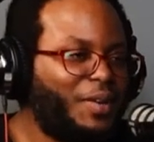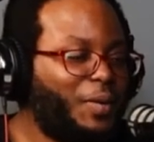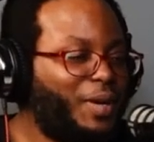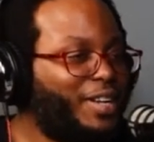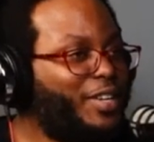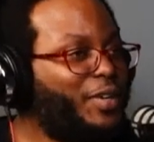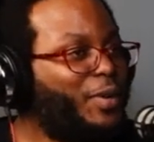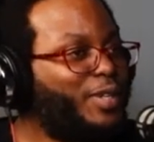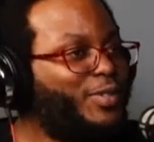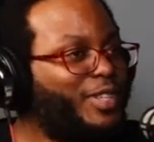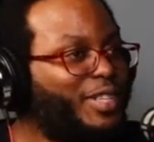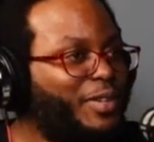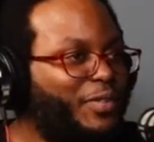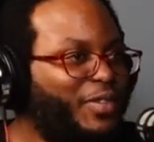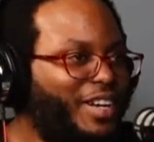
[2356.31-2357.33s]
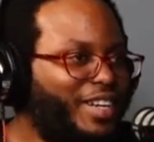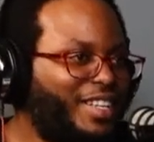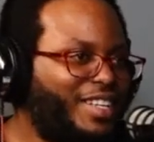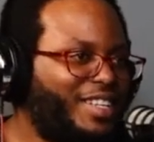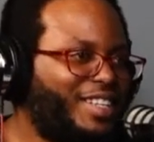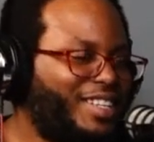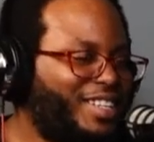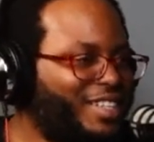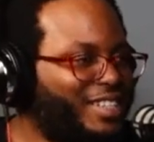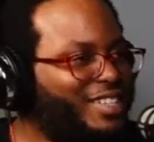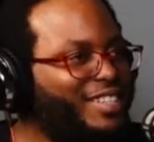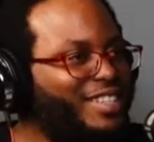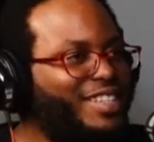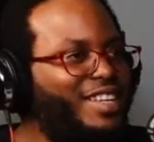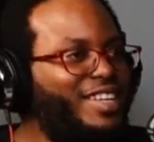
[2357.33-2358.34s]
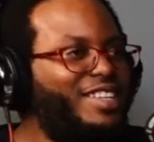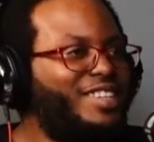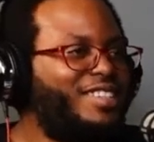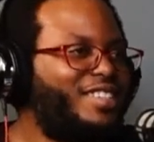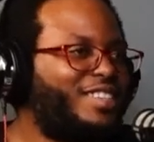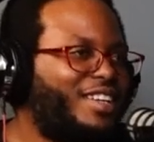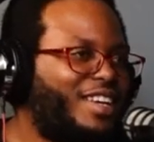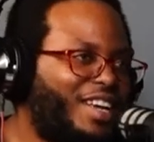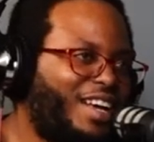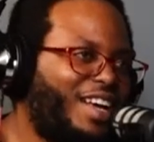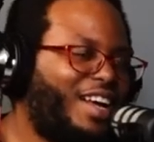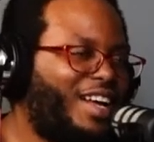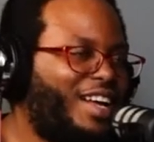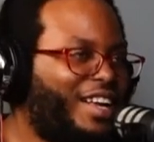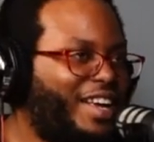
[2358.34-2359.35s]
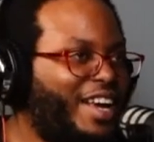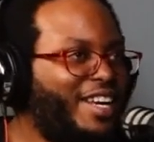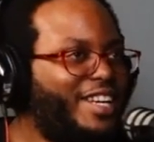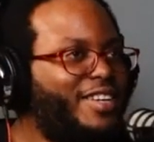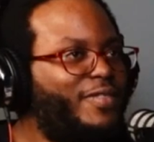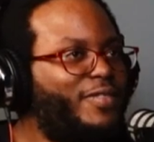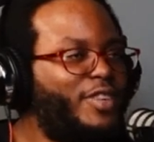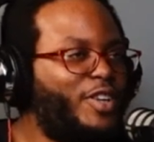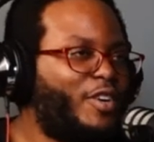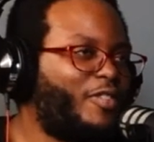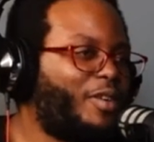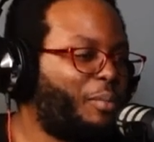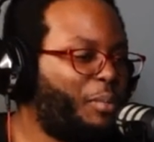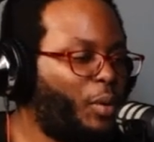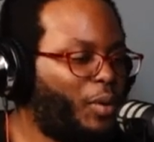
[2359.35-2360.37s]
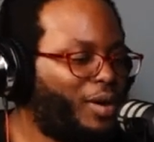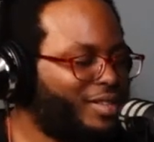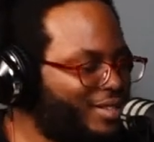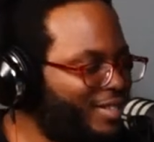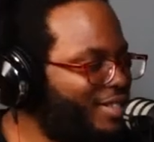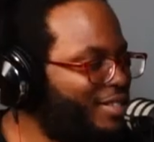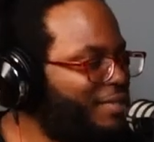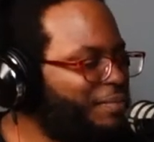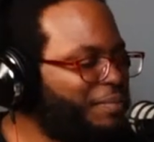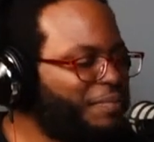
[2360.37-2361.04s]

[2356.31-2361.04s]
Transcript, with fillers: Well, you know what's really funny? Huh? These uh, end of year reports.